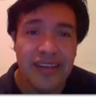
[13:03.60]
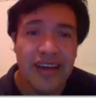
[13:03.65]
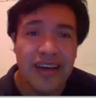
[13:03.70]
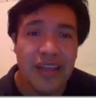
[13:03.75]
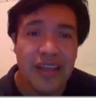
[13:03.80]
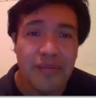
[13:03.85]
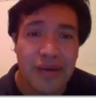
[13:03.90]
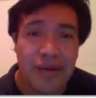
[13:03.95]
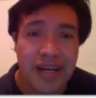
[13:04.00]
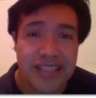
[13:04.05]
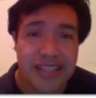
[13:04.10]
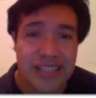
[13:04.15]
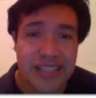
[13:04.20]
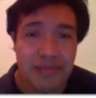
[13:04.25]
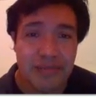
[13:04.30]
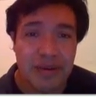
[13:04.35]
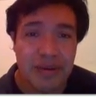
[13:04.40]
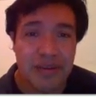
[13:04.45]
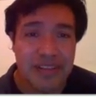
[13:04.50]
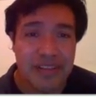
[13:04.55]
advice
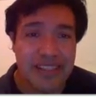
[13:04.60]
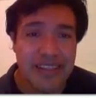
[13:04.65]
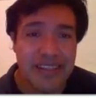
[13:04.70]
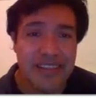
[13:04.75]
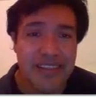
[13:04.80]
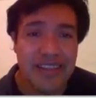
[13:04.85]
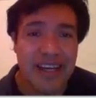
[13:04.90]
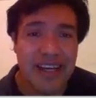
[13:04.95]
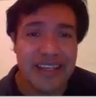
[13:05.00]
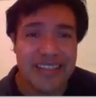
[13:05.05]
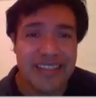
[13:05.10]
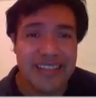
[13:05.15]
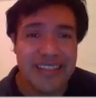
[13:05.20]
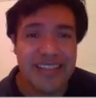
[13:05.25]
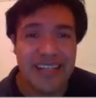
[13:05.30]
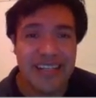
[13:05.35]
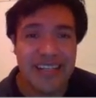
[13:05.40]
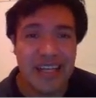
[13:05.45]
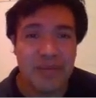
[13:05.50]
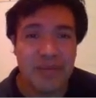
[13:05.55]
about
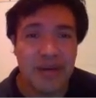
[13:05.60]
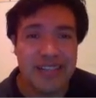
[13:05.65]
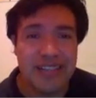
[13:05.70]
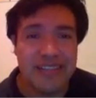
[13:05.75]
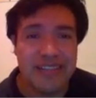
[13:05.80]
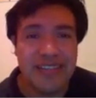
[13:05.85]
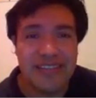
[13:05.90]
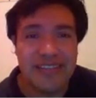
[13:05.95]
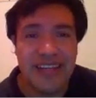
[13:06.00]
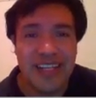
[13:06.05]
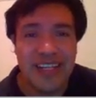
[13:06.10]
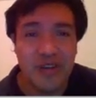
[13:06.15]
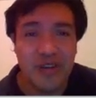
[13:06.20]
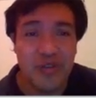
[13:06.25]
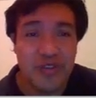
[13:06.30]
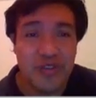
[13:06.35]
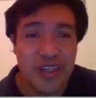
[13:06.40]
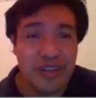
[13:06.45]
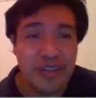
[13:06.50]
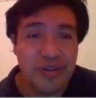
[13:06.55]
dieting. Advice is like
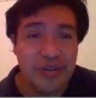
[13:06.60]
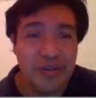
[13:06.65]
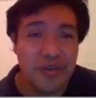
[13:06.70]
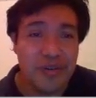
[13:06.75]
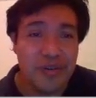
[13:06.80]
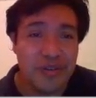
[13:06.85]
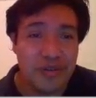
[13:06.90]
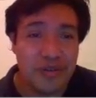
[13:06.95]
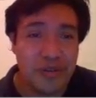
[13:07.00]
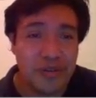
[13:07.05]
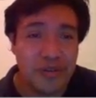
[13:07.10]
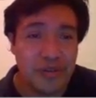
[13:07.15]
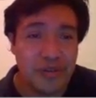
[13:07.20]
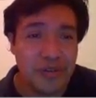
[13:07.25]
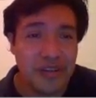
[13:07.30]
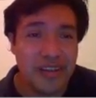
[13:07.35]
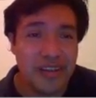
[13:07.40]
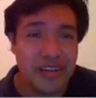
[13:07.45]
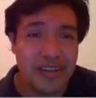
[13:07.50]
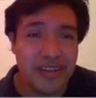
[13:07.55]
consejos, so
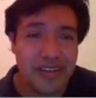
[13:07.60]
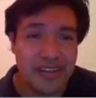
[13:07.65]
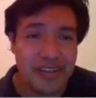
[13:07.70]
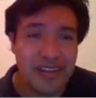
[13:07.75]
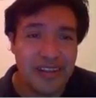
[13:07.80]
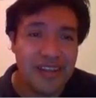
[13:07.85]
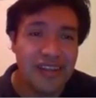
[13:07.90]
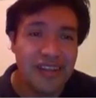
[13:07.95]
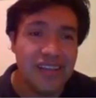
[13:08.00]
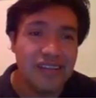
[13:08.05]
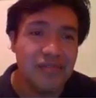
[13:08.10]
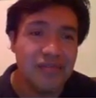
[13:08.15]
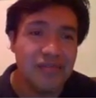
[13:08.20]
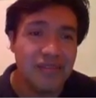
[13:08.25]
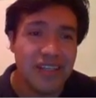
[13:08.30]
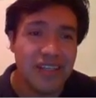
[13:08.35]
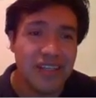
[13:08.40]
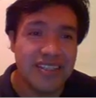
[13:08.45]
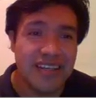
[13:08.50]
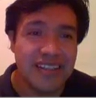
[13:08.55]

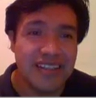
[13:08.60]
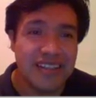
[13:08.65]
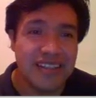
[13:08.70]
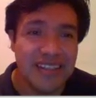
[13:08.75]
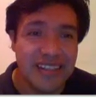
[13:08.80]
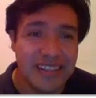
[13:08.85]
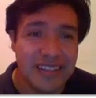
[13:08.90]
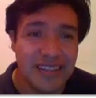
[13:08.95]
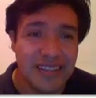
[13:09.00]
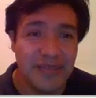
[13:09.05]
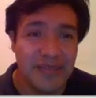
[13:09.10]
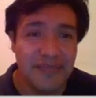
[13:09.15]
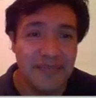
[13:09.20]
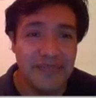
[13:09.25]
because I need